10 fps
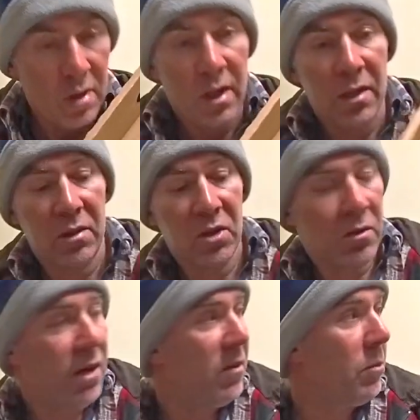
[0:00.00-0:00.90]
And I do
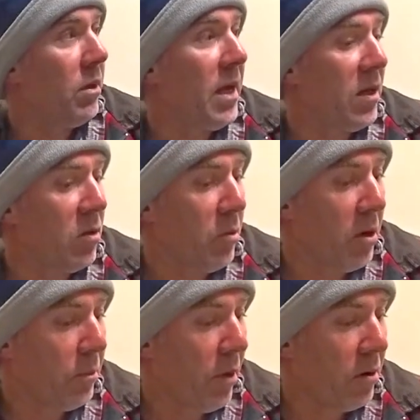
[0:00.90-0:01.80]
have a plan on my
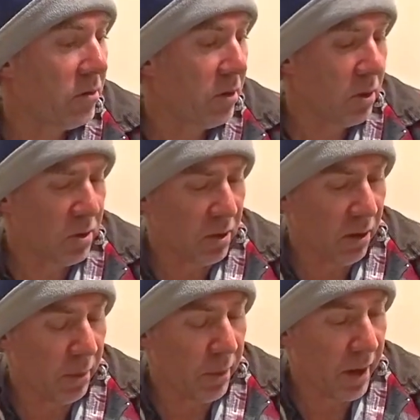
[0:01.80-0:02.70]
boat to use an
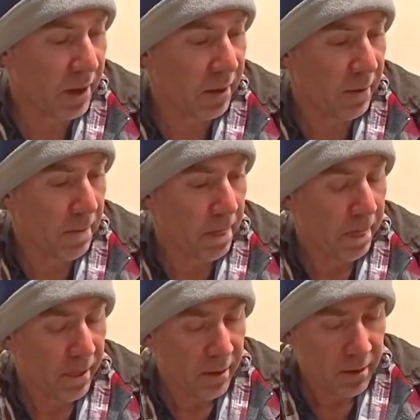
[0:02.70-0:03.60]
iPad
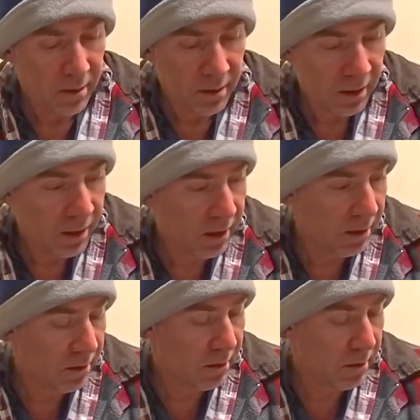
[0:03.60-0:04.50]
and